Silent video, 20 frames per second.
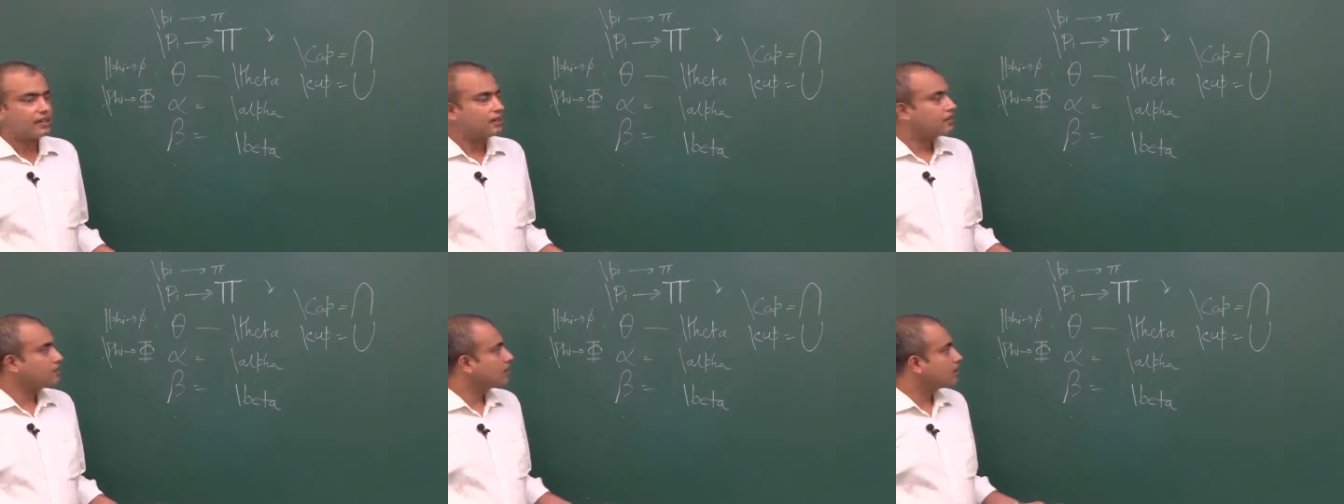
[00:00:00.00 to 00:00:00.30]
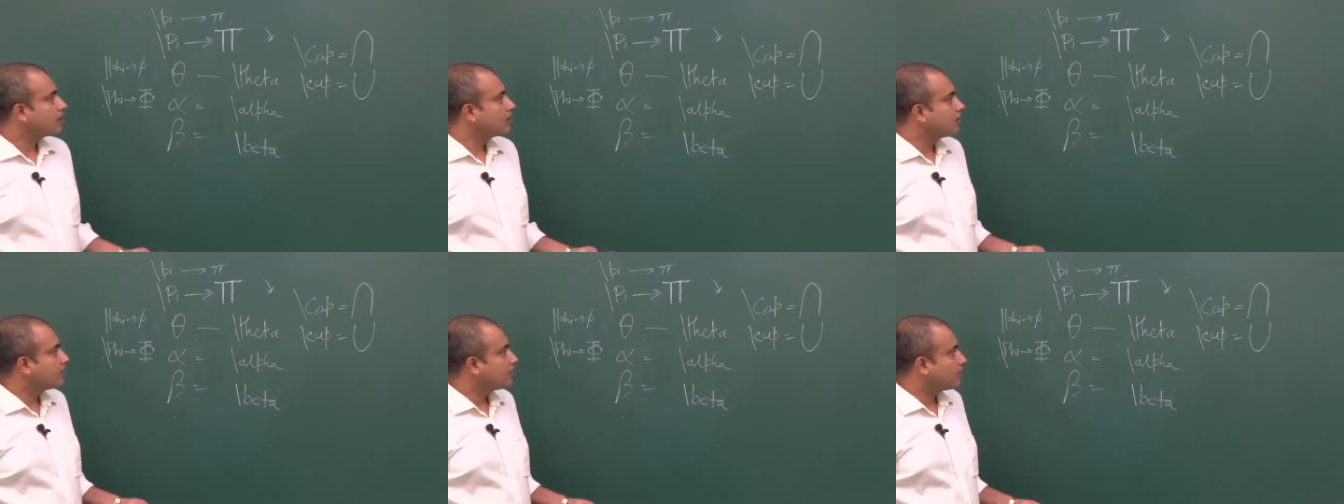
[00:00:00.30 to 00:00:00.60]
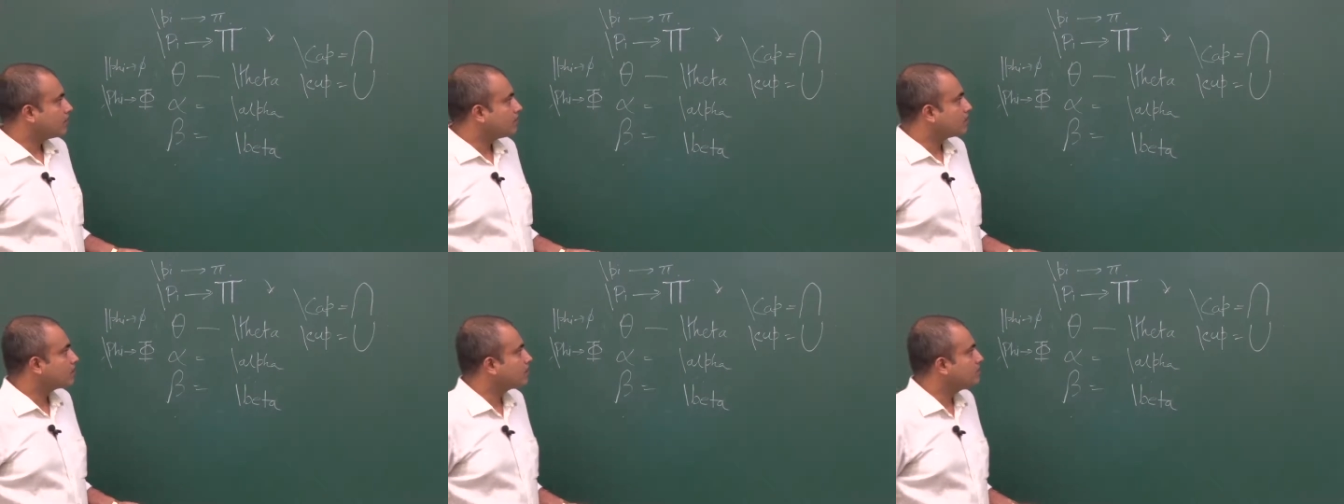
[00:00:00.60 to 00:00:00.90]
out
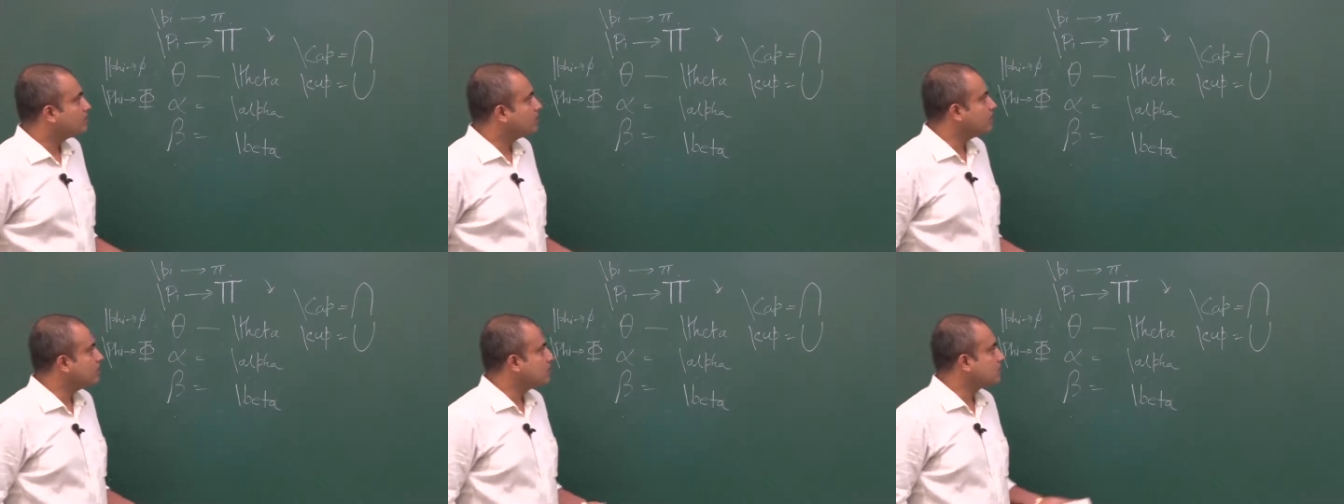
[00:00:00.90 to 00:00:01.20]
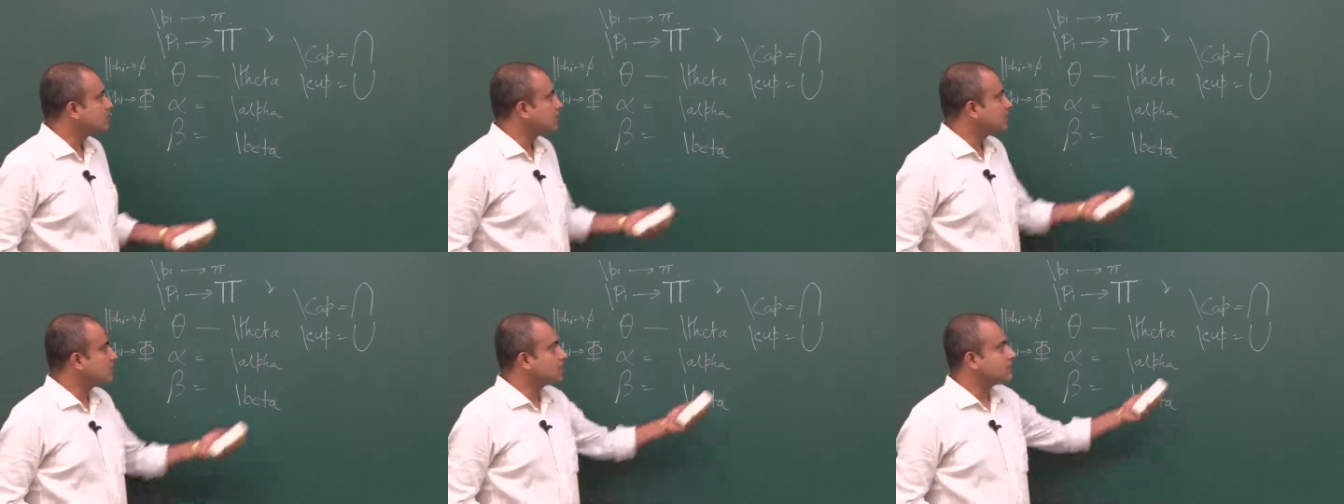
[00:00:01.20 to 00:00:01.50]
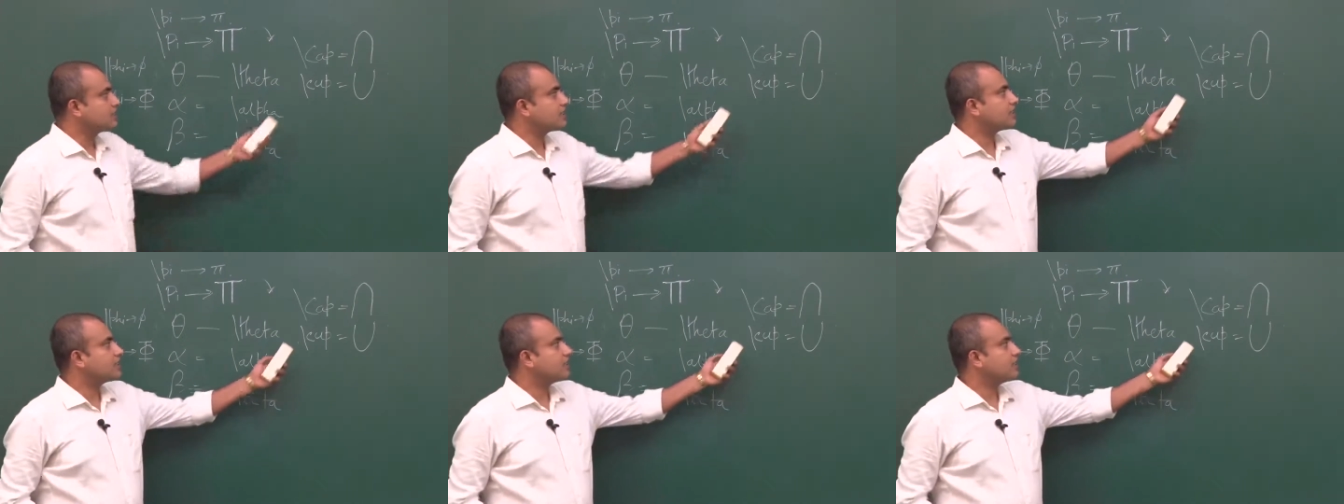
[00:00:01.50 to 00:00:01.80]
from the symbols, and these
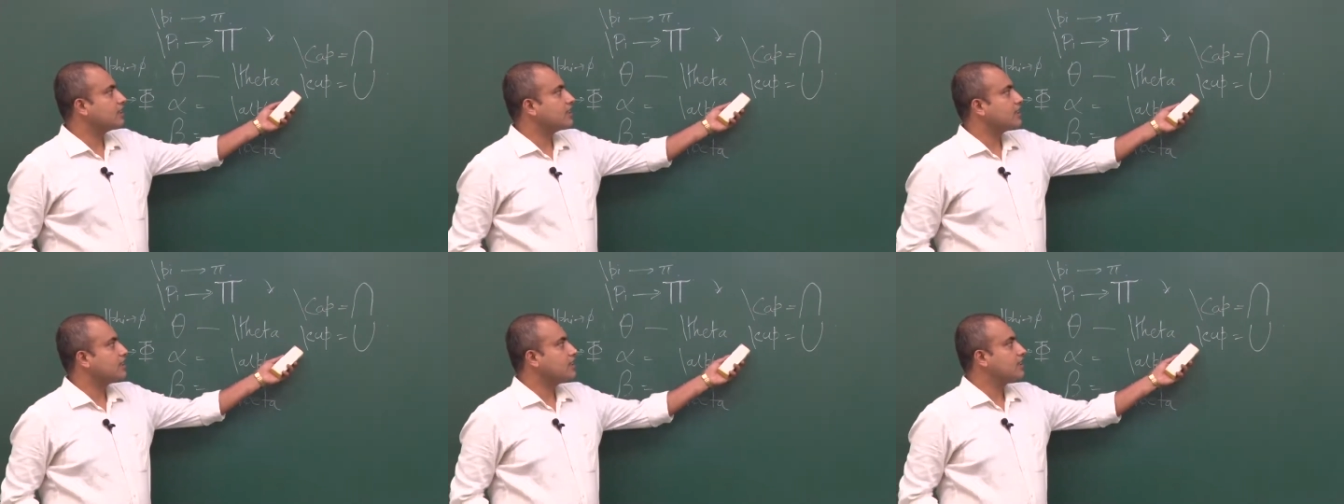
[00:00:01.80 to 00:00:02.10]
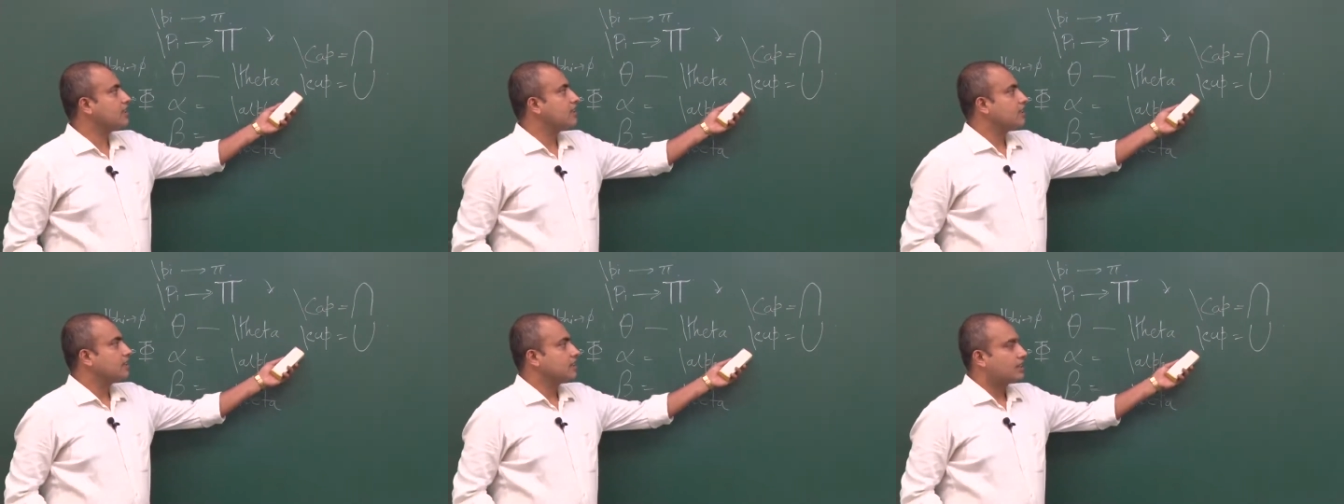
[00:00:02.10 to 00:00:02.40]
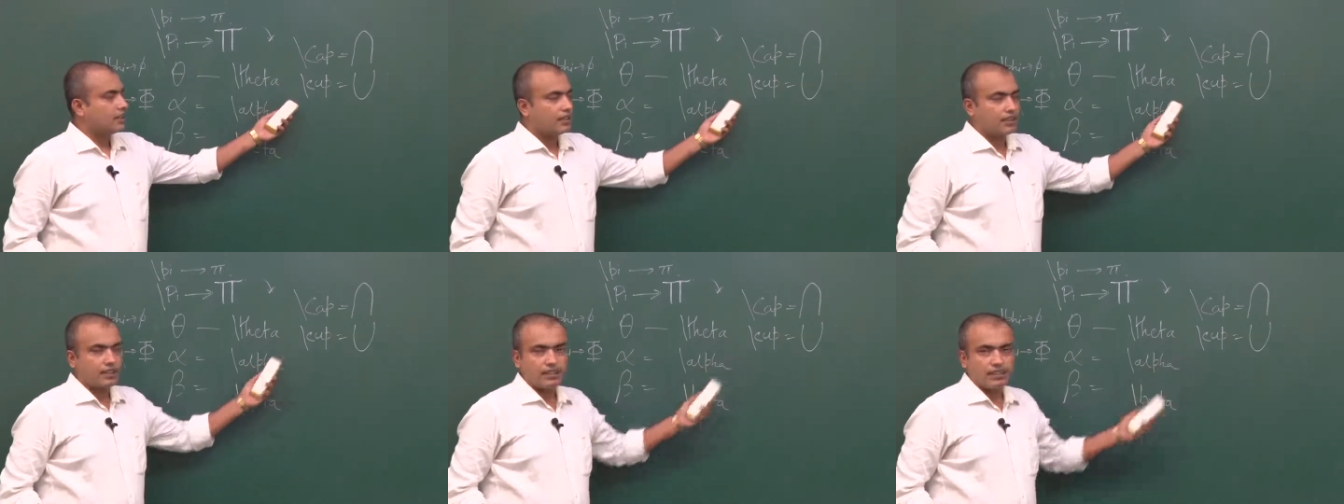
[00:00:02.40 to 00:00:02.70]
are the
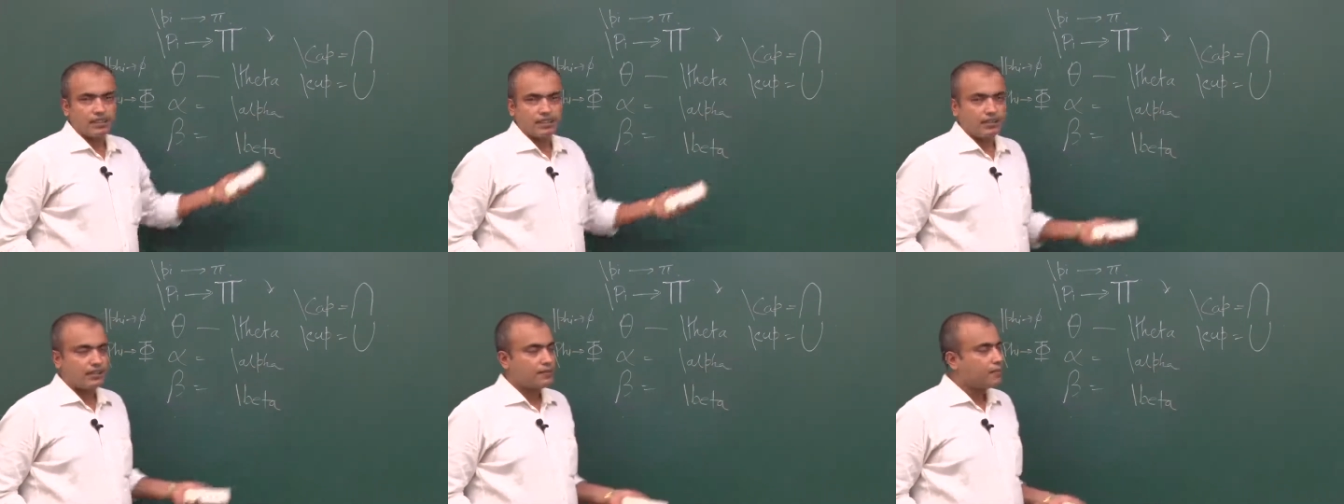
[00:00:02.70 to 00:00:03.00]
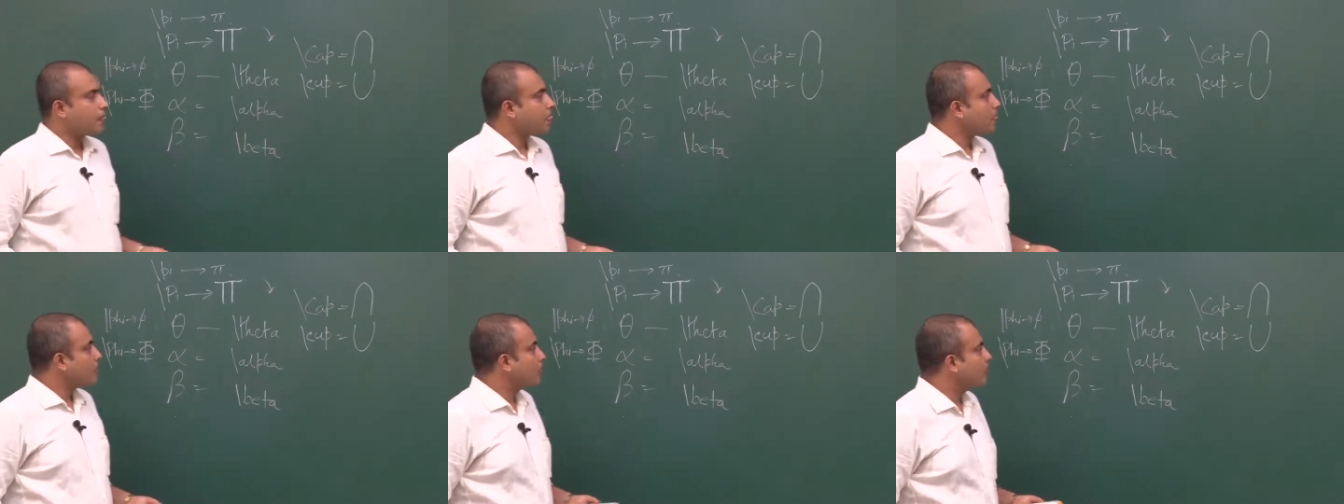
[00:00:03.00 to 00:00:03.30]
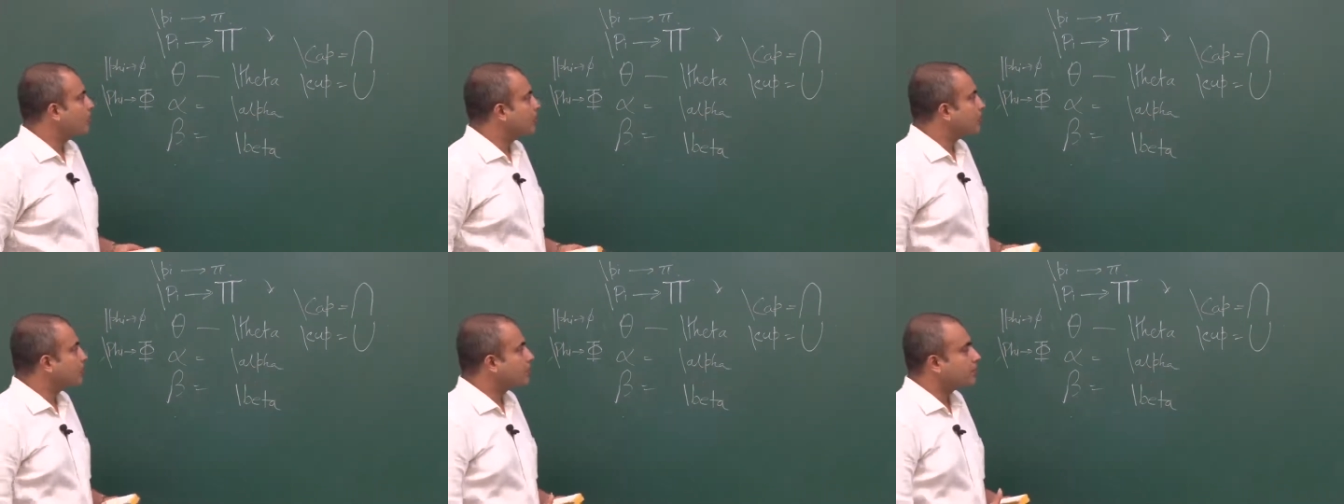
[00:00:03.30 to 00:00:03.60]

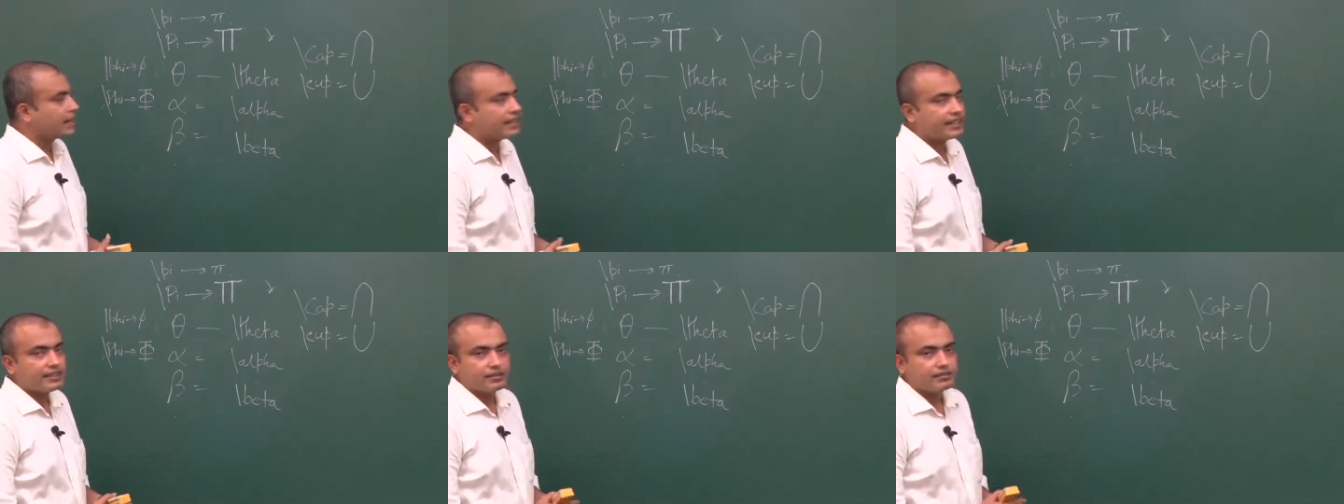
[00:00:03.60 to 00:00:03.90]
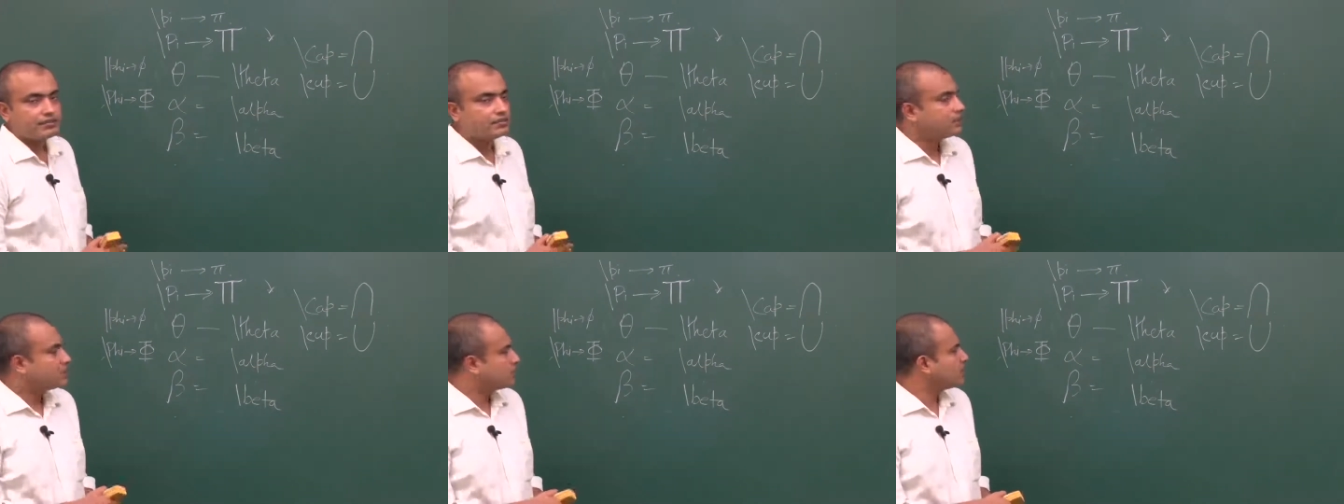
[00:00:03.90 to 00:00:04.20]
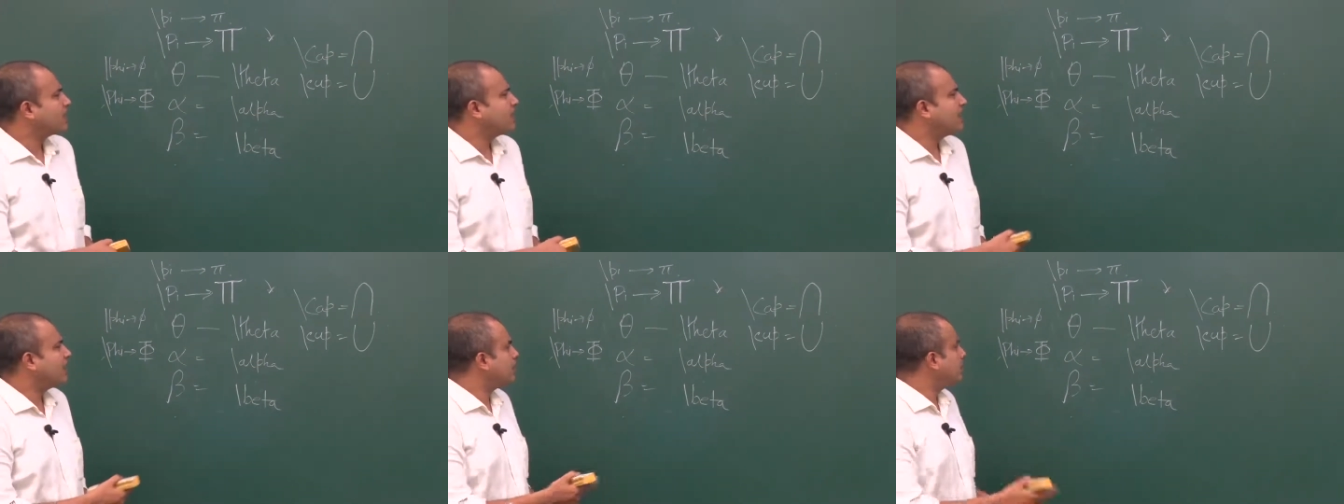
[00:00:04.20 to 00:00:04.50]
way to write them. So there are